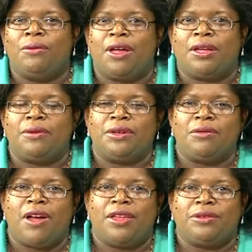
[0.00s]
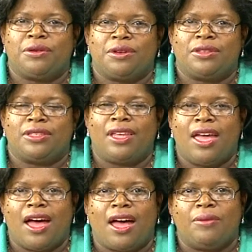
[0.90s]
Welcome to Crossroads.
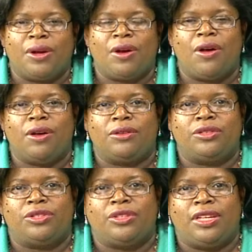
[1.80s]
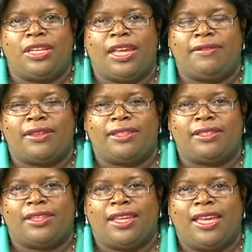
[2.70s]
I'm your host, Judy Davis.
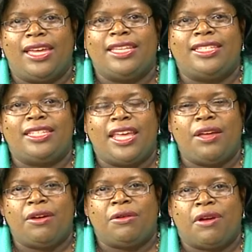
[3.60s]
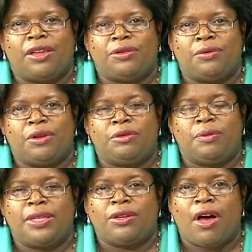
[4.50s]
Today on Crossroads, we'll
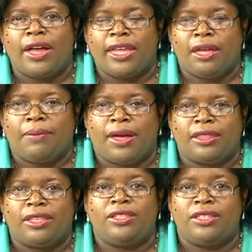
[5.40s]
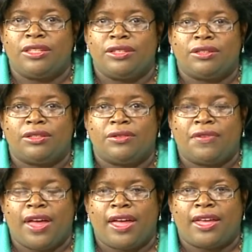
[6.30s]
be talking about the digital
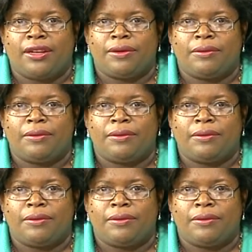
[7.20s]
divide.